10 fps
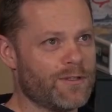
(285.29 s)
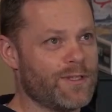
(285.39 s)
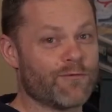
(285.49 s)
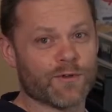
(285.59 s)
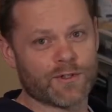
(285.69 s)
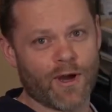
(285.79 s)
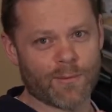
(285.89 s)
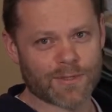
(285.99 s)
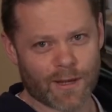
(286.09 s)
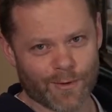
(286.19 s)
different
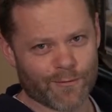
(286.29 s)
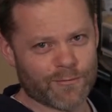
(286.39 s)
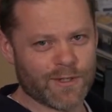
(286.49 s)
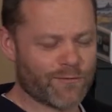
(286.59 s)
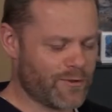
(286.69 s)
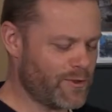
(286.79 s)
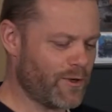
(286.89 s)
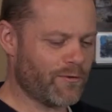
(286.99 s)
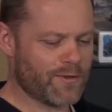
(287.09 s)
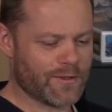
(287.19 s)
types coming from different
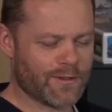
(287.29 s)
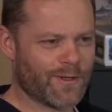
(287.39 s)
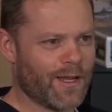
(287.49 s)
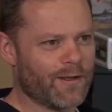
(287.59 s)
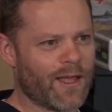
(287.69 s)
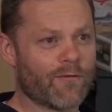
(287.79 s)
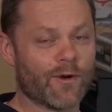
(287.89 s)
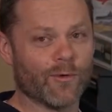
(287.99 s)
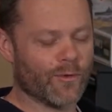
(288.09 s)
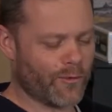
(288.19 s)
genres and
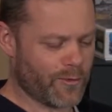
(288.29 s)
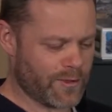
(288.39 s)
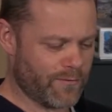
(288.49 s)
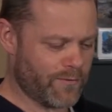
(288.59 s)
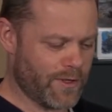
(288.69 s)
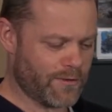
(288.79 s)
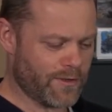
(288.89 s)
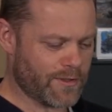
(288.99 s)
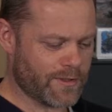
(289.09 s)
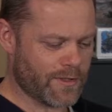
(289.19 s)
covering all sorts of
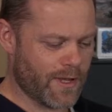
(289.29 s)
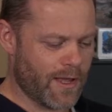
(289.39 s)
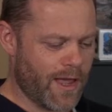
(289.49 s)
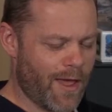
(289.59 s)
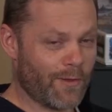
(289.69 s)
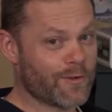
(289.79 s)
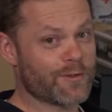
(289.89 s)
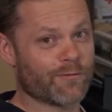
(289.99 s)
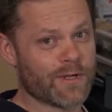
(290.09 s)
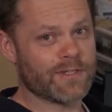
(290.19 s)
interests, and lots
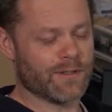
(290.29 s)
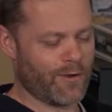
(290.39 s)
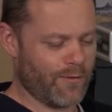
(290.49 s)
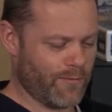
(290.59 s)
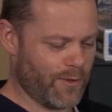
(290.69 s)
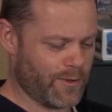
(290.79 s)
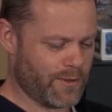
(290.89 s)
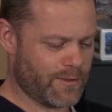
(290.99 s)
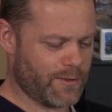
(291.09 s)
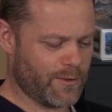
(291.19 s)
of recent
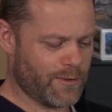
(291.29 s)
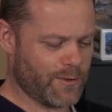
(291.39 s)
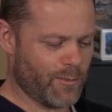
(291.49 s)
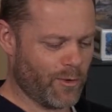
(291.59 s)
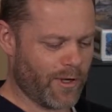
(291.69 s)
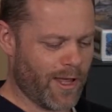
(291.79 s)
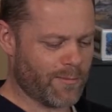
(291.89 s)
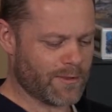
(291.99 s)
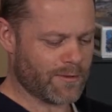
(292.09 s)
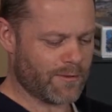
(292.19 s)
converts to board
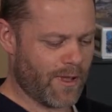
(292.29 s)
games.